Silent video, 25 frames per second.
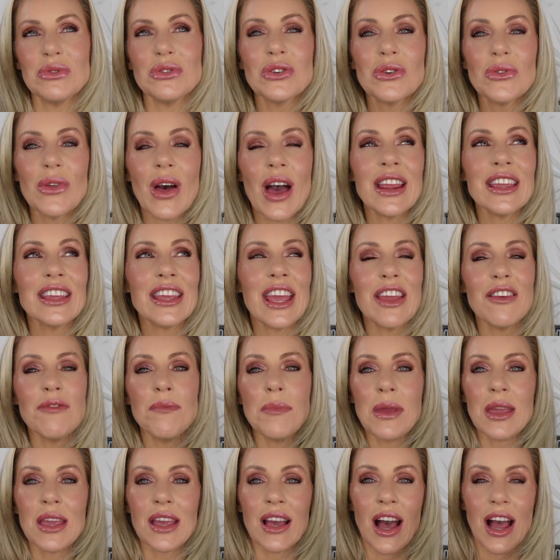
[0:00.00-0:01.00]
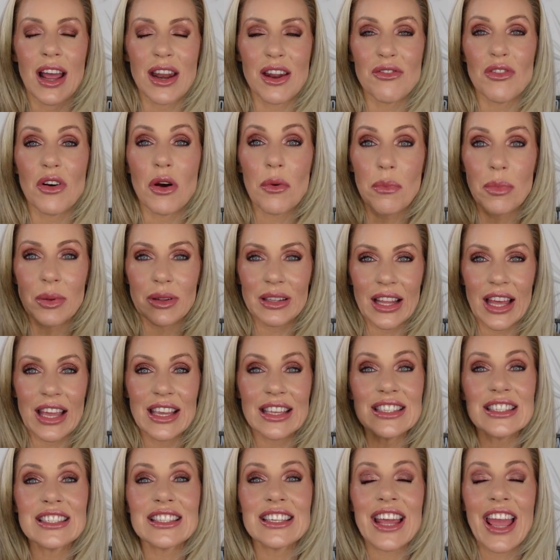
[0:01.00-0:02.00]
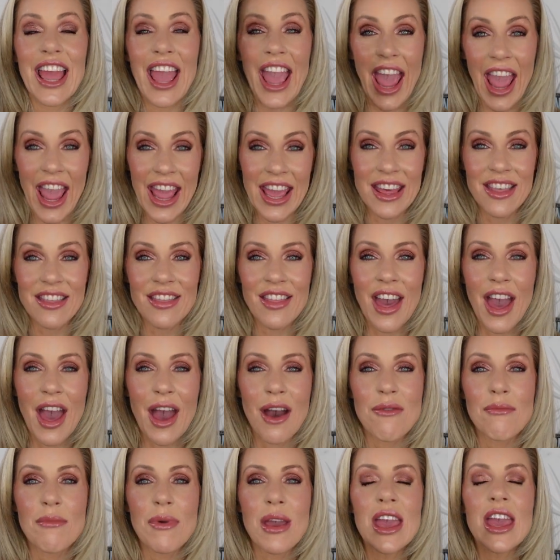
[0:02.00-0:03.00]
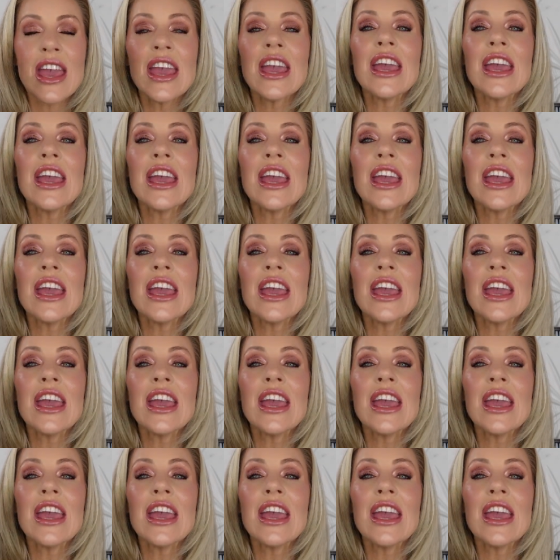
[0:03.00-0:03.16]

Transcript: So that gave me kind of a place to hang them